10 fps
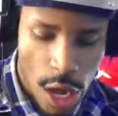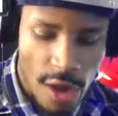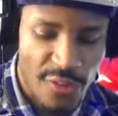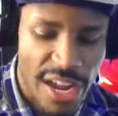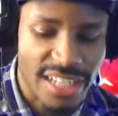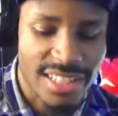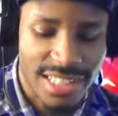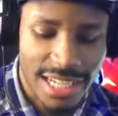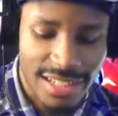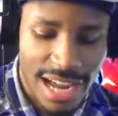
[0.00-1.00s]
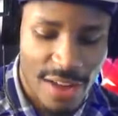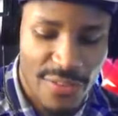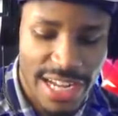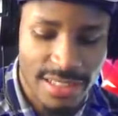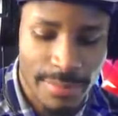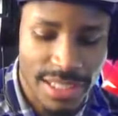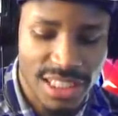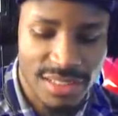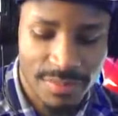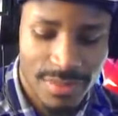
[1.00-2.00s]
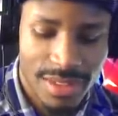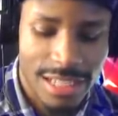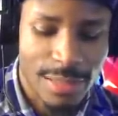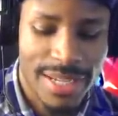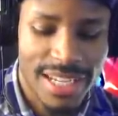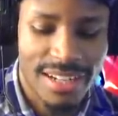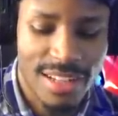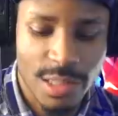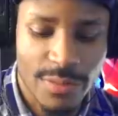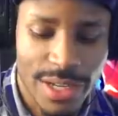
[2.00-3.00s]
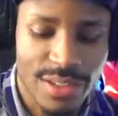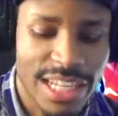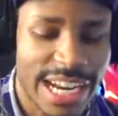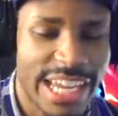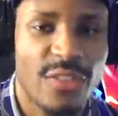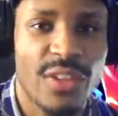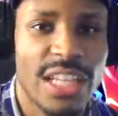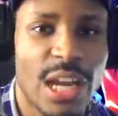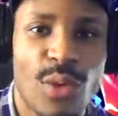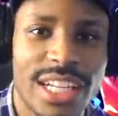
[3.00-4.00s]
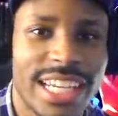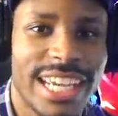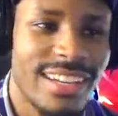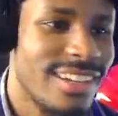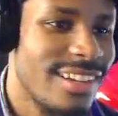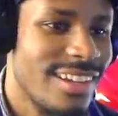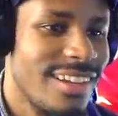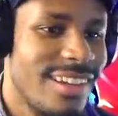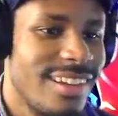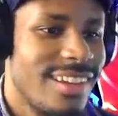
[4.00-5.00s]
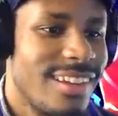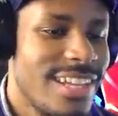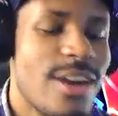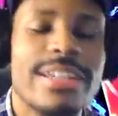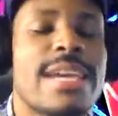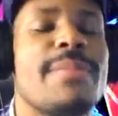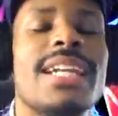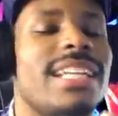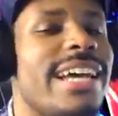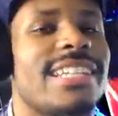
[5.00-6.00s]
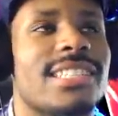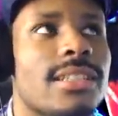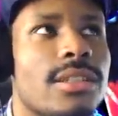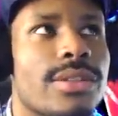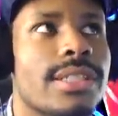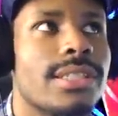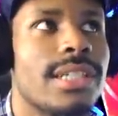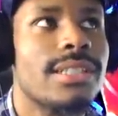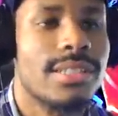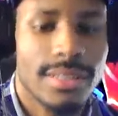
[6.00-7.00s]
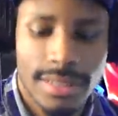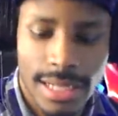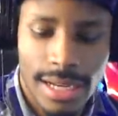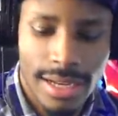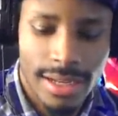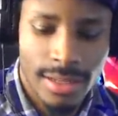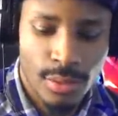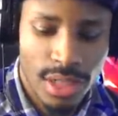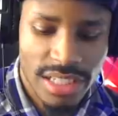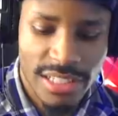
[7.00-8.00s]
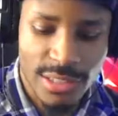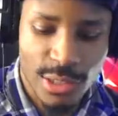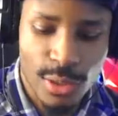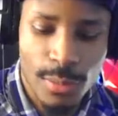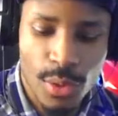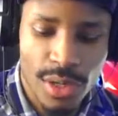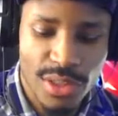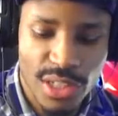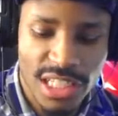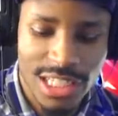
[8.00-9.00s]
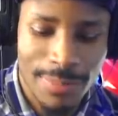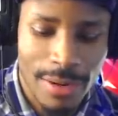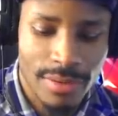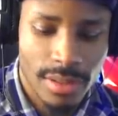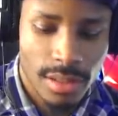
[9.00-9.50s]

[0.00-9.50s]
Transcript: I forgot to say, I forgot to mention at the beginning of this video that I had a feeling I wouldn't get. Yo, give me the last three, six, nine. What I need? Two more 30Z power.